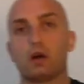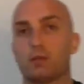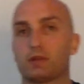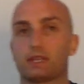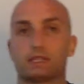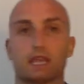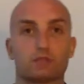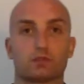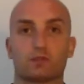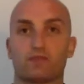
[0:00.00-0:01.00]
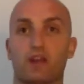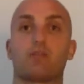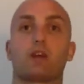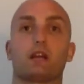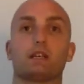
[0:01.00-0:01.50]
but the taste was very,
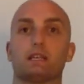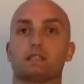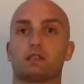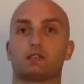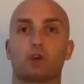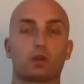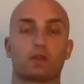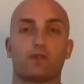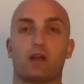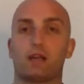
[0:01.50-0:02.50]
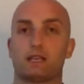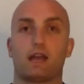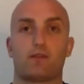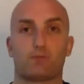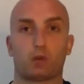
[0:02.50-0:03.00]
very decent, totally fine, didn't
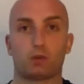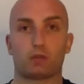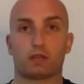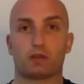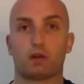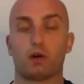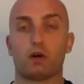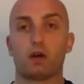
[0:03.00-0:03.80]
have a problem with it at all.